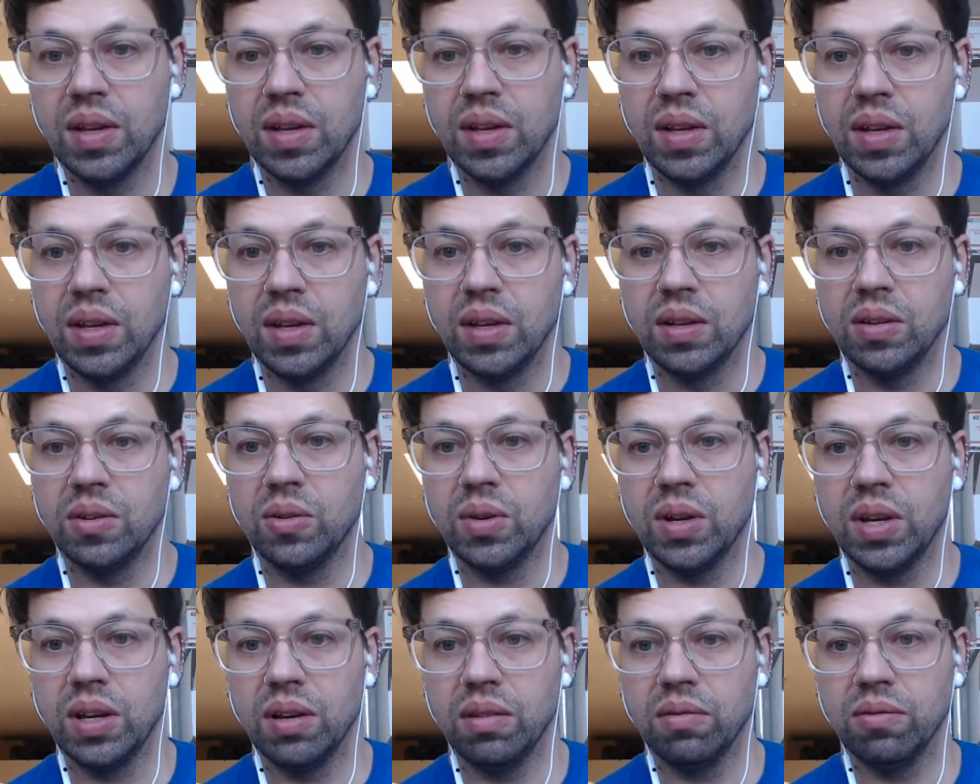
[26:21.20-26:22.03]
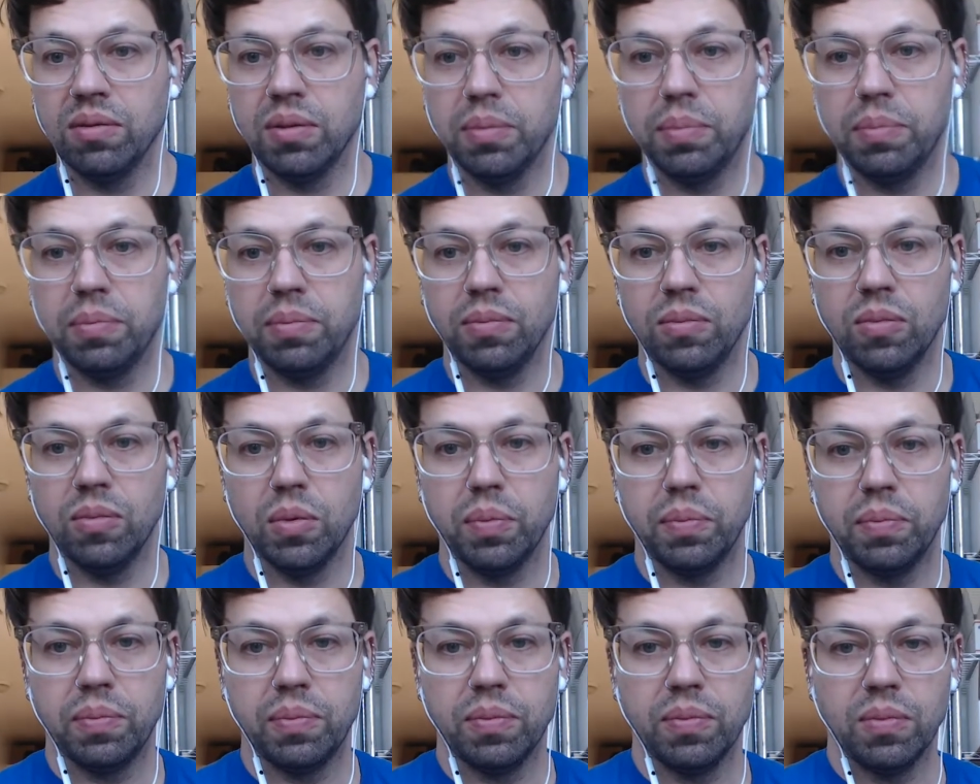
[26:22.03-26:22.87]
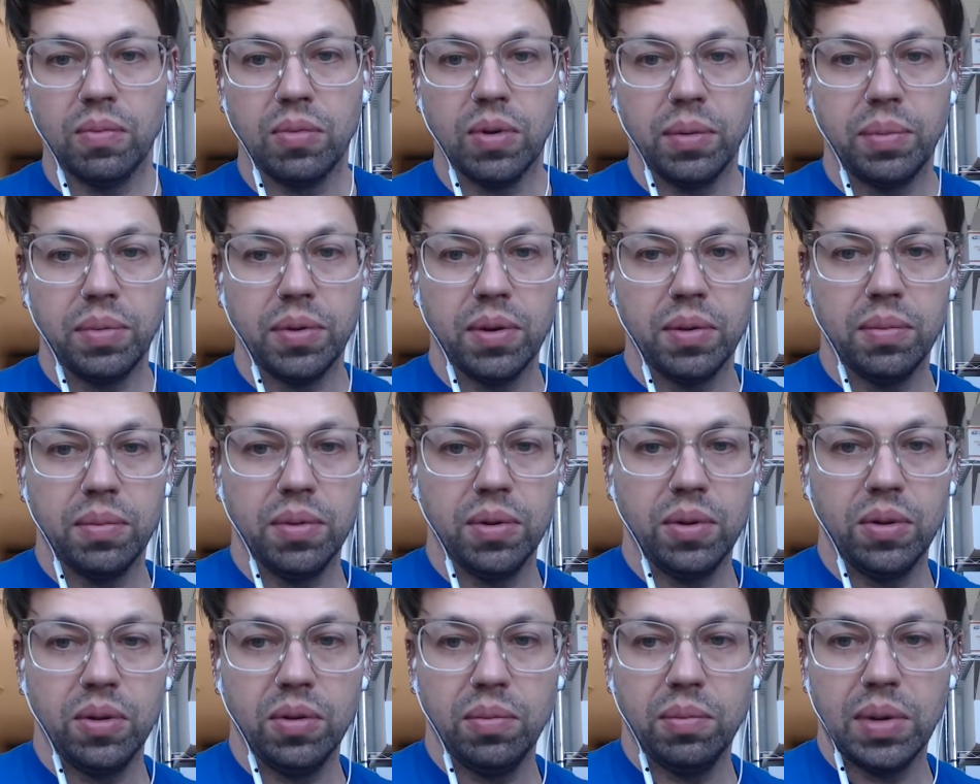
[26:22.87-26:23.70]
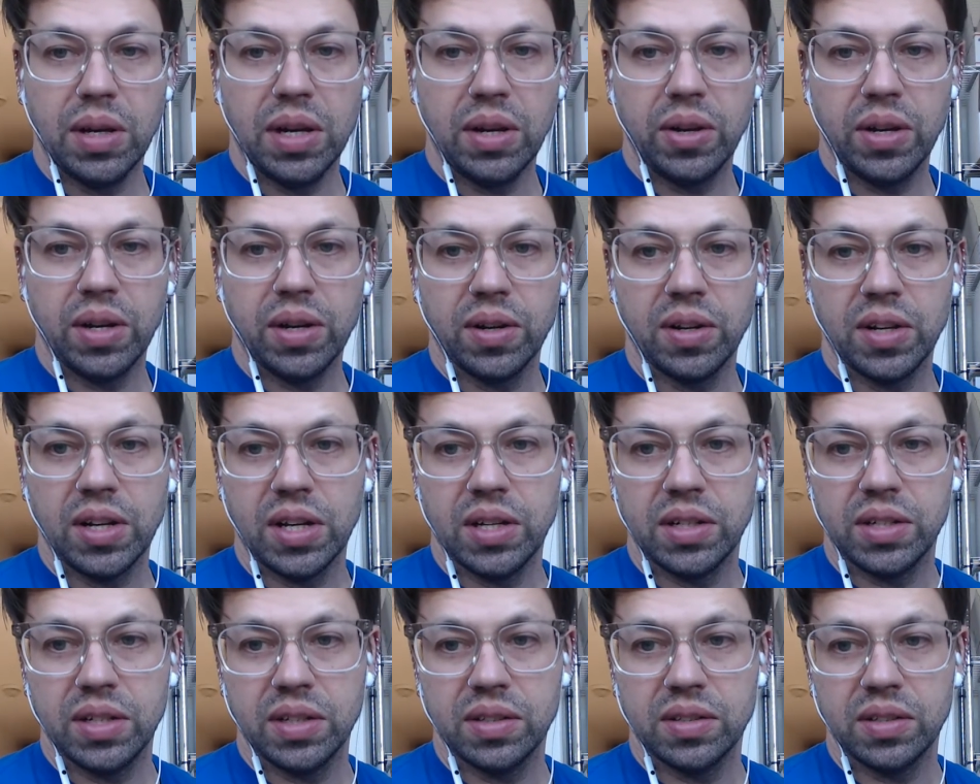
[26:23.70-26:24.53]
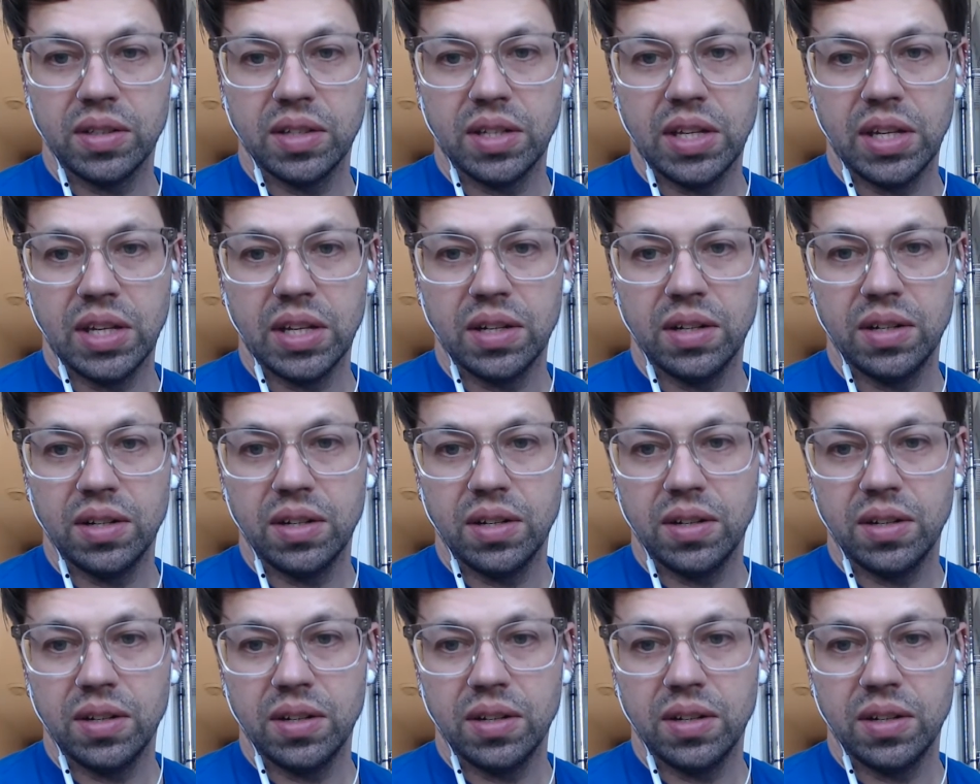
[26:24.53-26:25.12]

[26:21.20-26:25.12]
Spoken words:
Do I have reputable biohacker contacts in Canada?